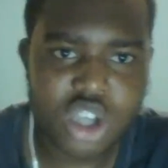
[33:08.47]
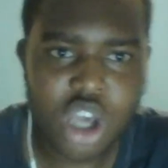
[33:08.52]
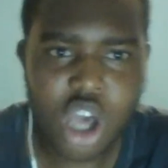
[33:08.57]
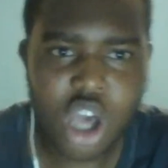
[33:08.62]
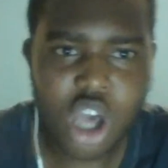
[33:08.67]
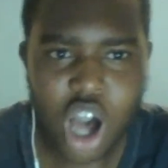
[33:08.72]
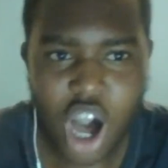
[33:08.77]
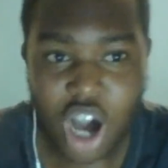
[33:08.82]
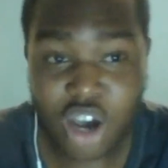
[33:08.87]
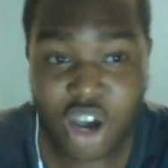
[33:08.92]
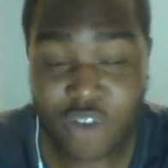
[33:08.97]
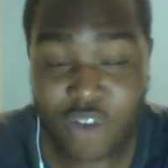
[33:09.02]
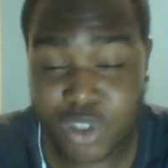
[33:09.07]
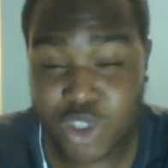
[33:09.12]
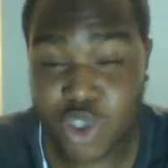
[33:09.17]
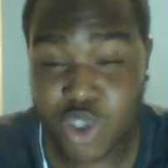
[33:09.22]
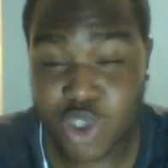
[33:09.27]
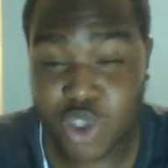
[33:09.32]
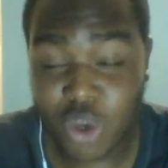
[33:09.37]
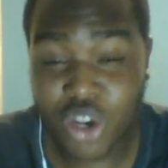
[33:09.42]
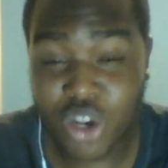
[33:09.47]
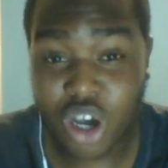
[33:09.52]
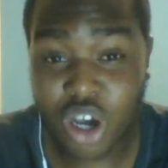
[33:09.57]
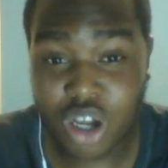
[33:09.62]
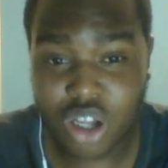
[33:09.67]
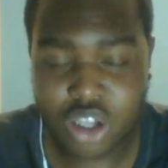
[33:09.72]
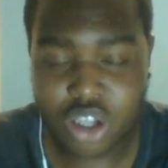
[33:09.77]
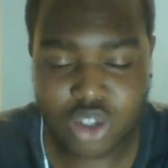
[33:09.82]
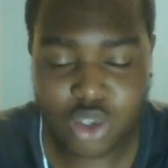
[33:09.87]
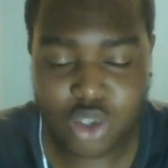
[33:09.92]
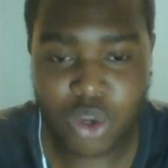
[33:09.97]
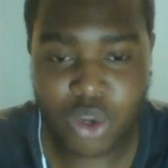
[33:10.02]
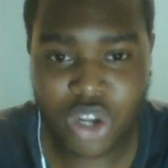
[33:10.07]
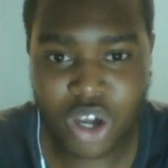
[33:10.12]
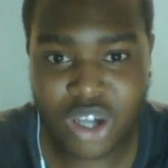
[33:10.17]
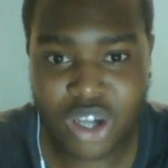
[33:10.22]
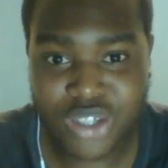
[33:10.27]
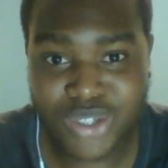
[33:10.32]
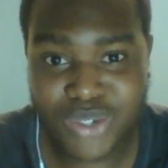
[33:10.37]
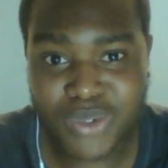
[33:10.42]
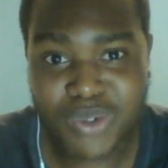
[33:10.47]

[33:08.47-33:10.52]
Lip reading: I'll go for 2-1 Arsenal.